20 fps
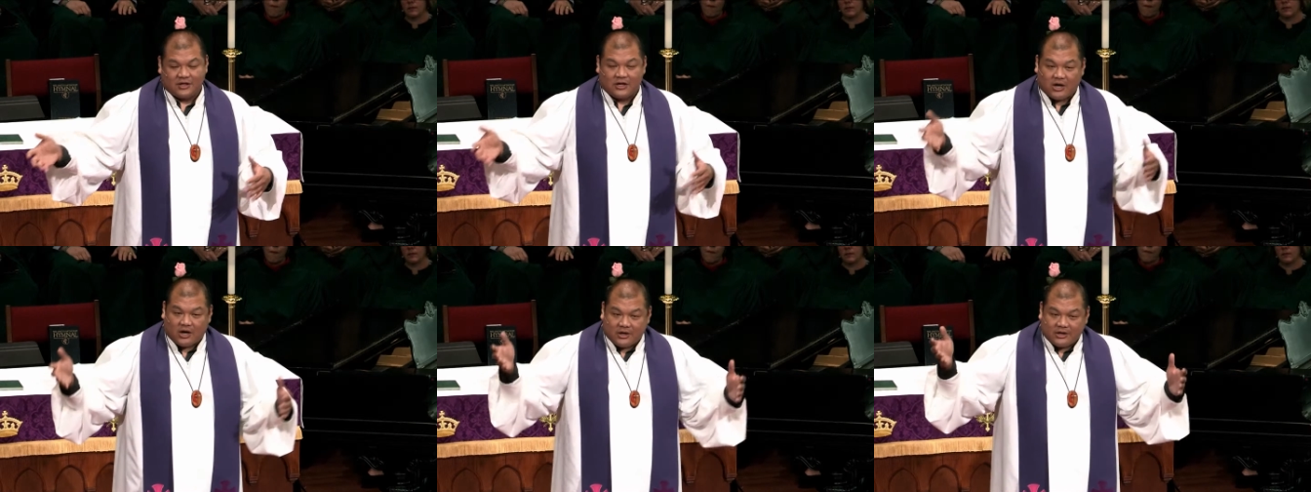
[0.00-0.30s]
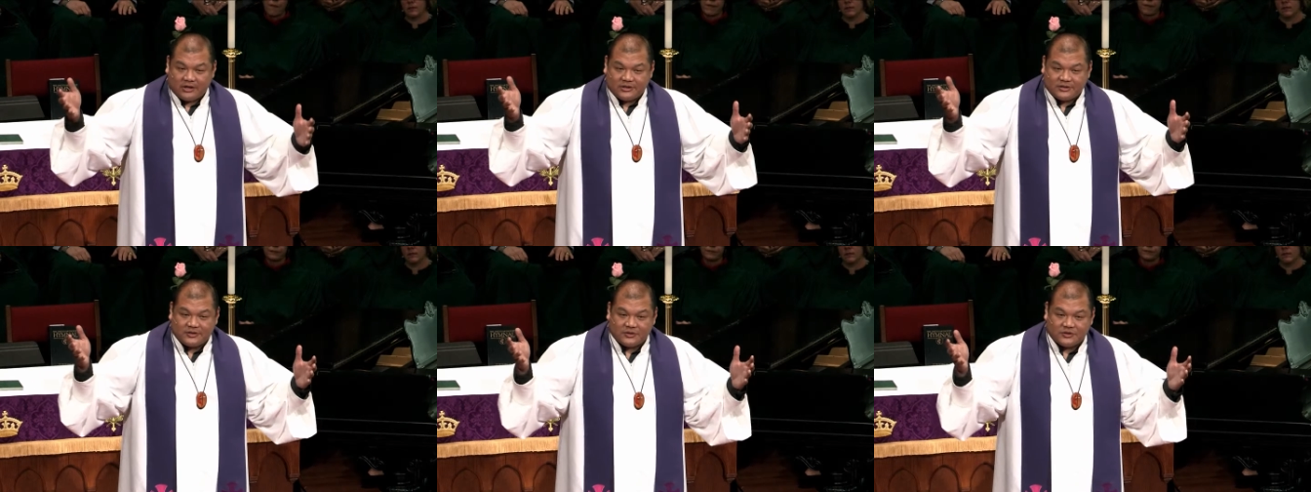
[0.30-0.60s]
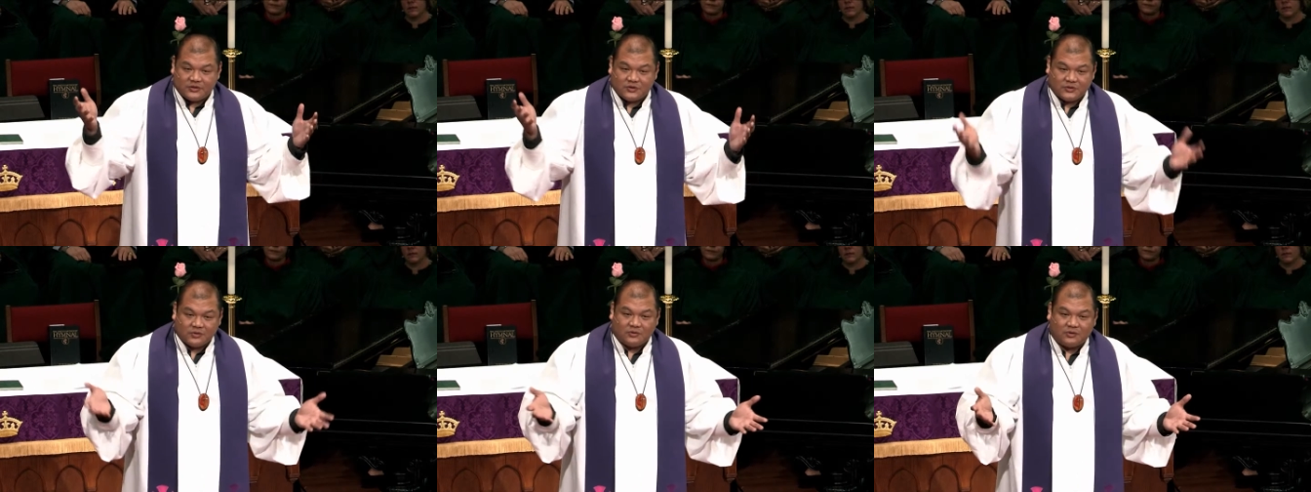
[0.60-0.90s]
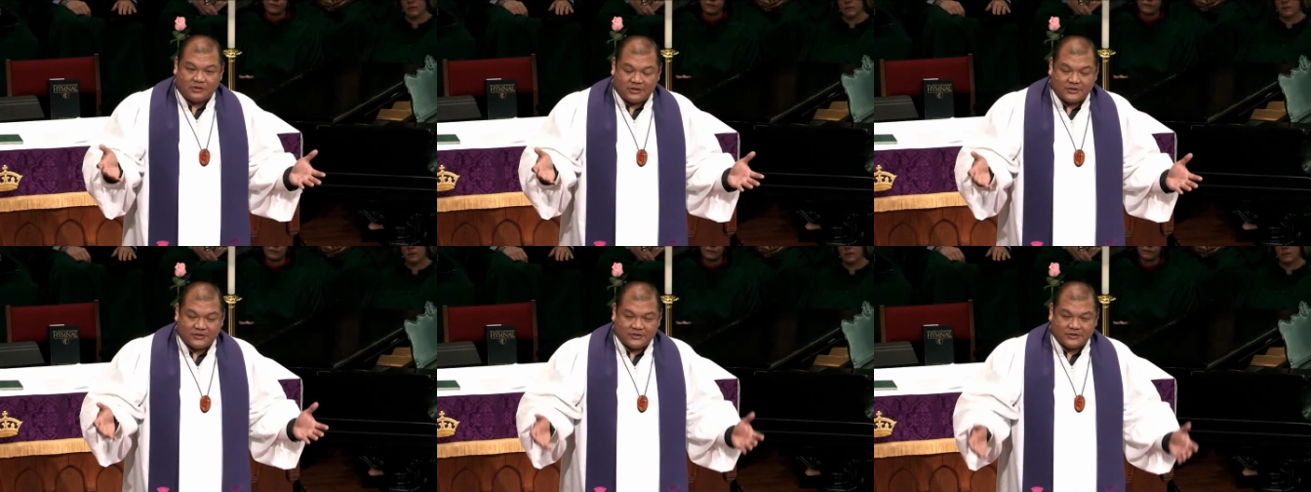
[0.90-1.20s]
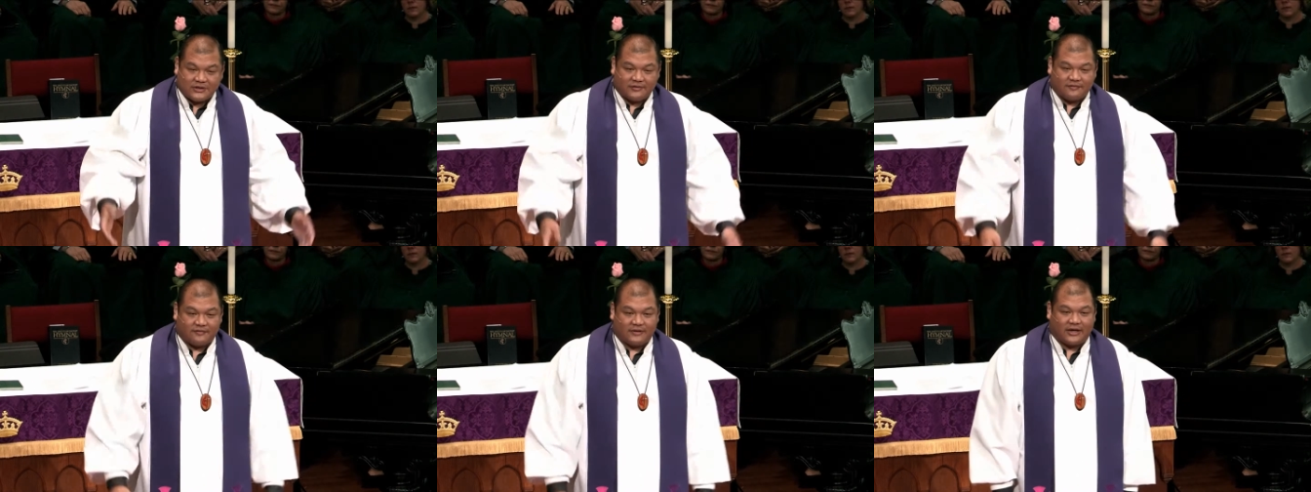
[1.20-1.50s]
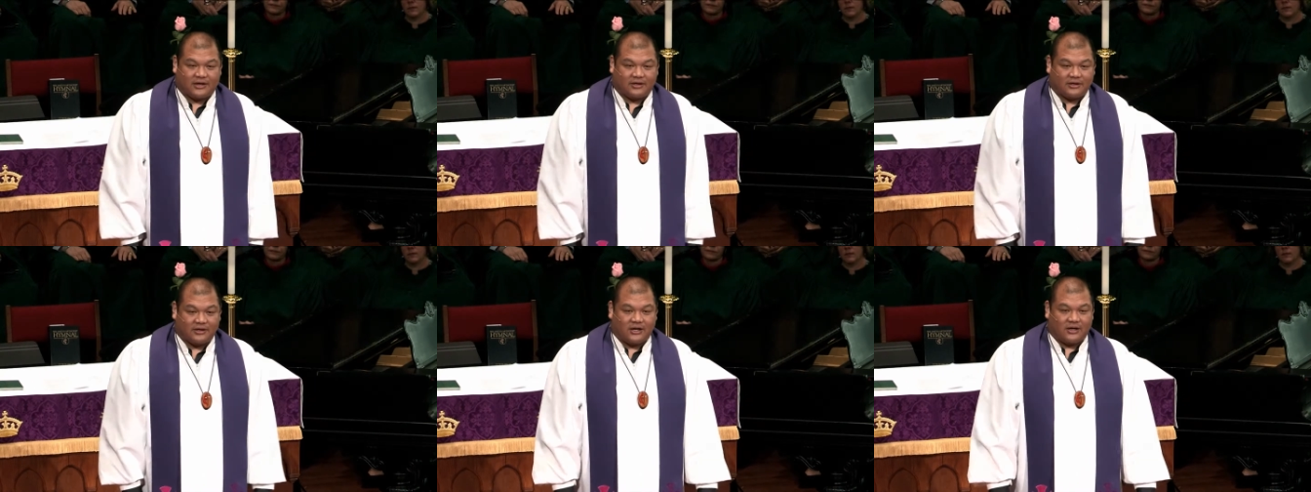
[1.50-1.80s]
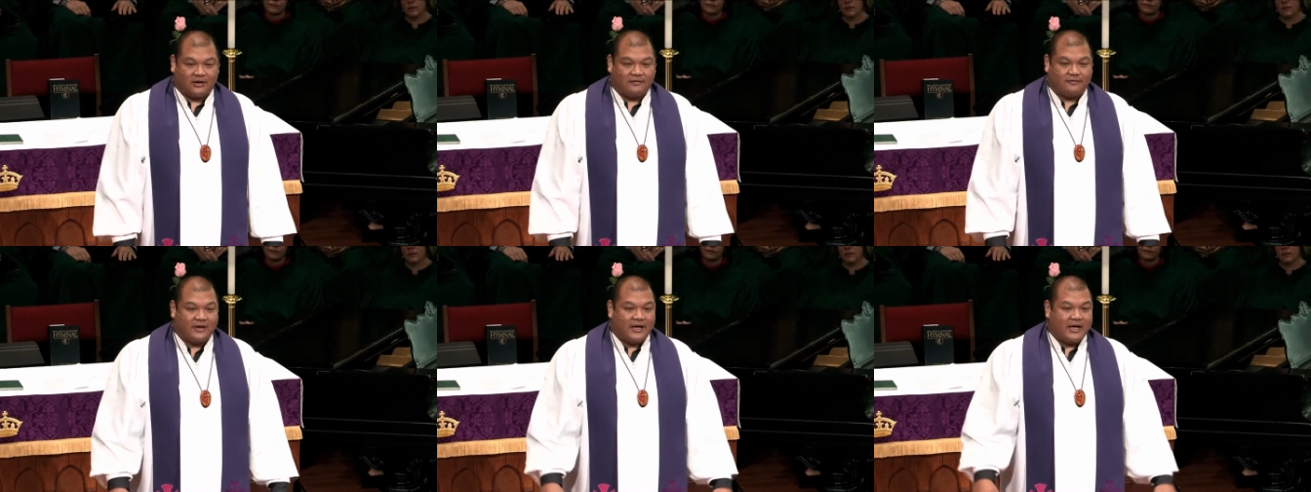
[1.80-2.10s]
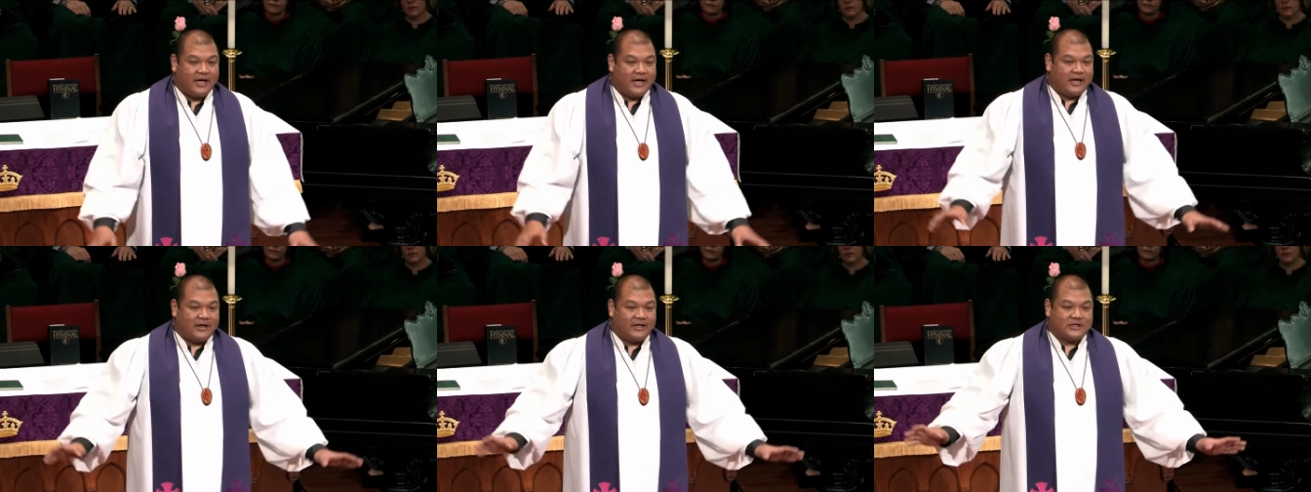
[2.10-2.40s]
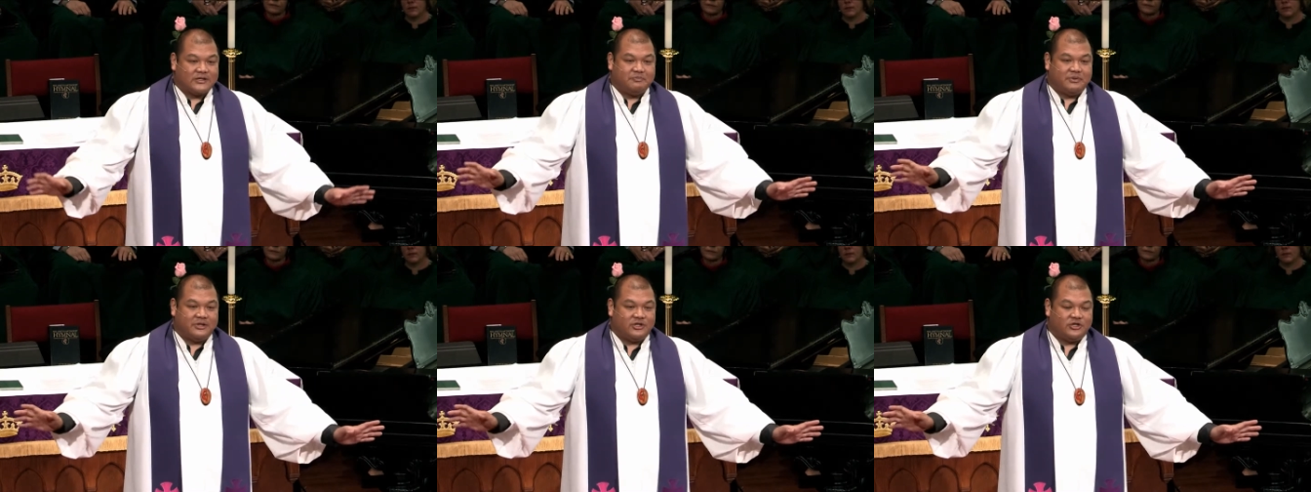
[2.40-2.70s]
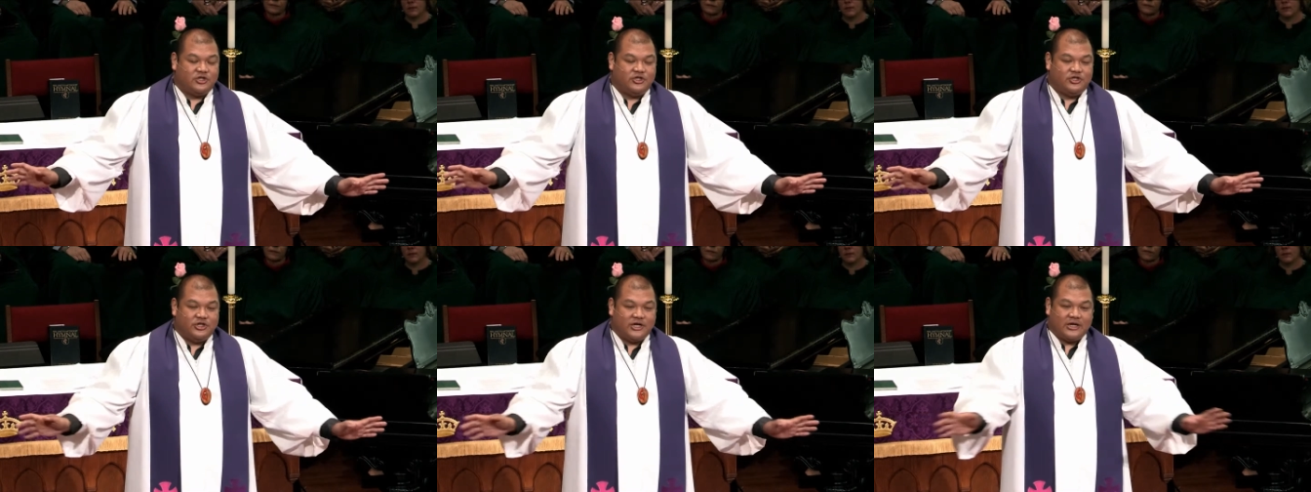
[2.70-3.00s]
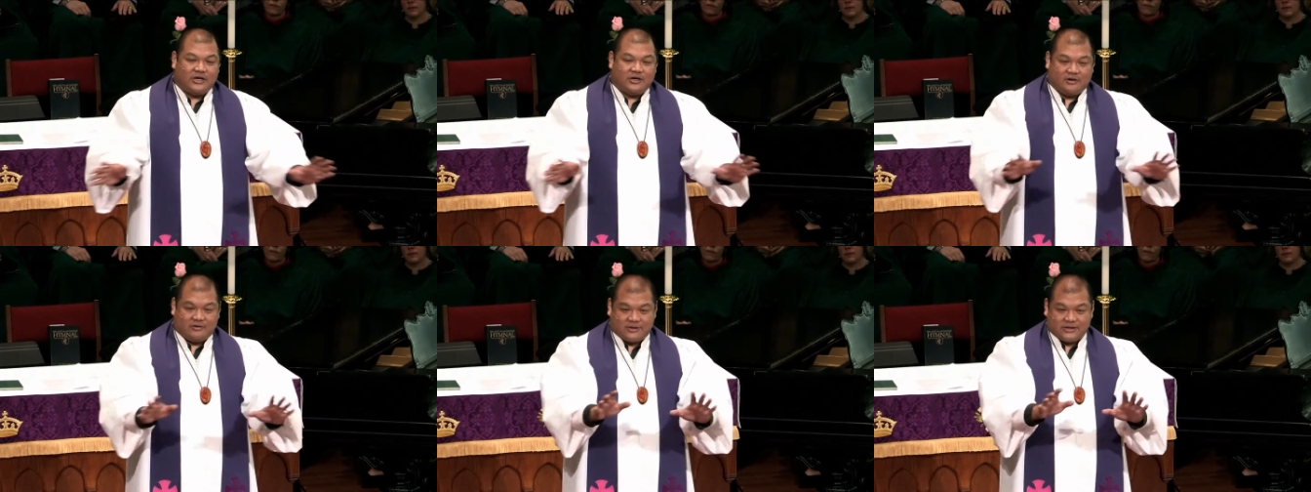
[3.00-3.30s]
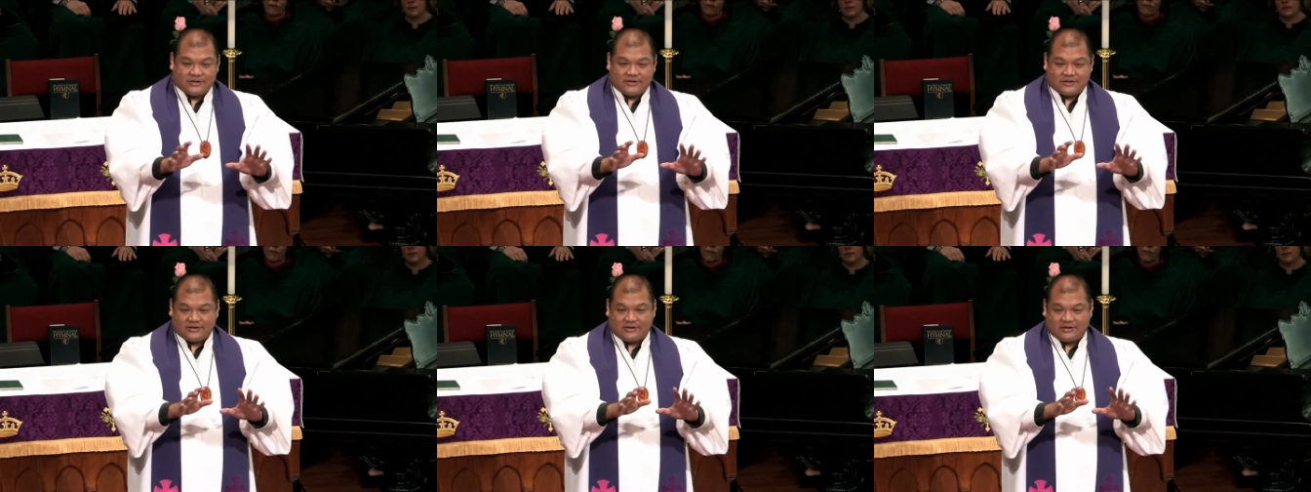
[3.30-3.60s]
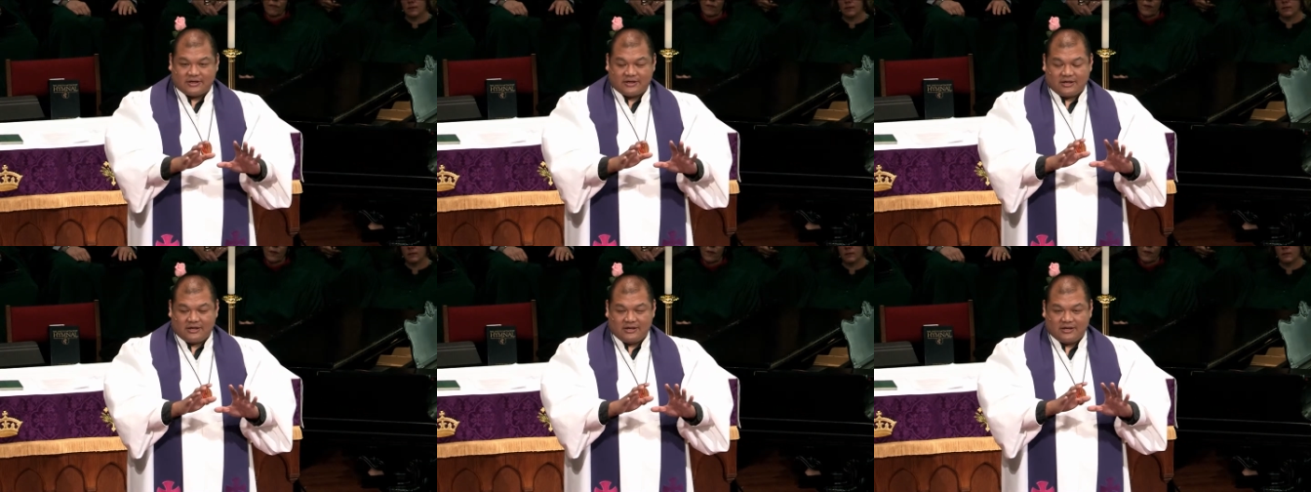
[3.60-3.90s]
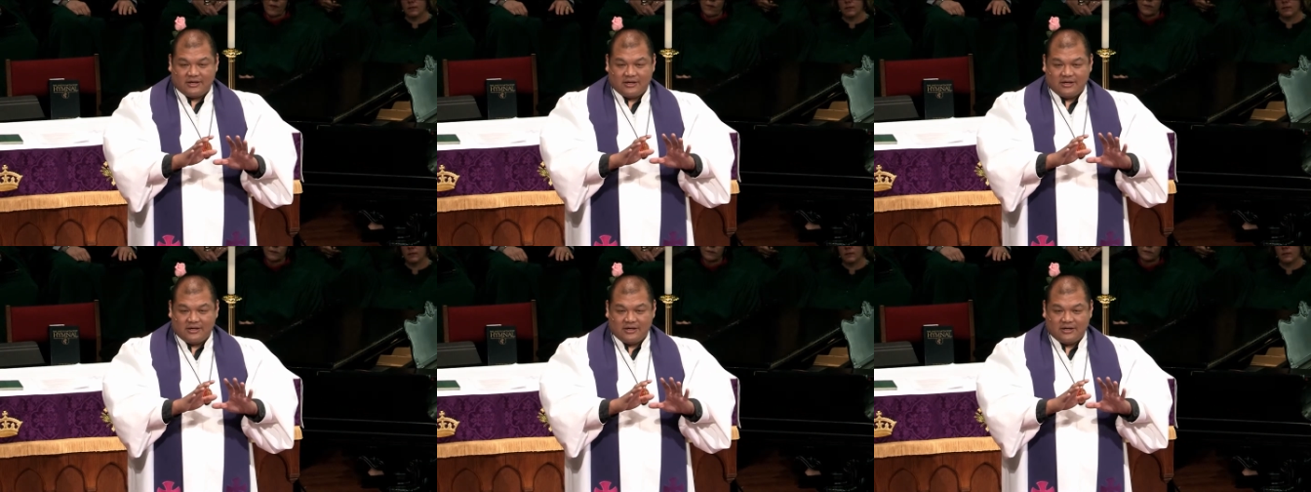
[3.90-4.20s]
God is the source of that love, and it's been generously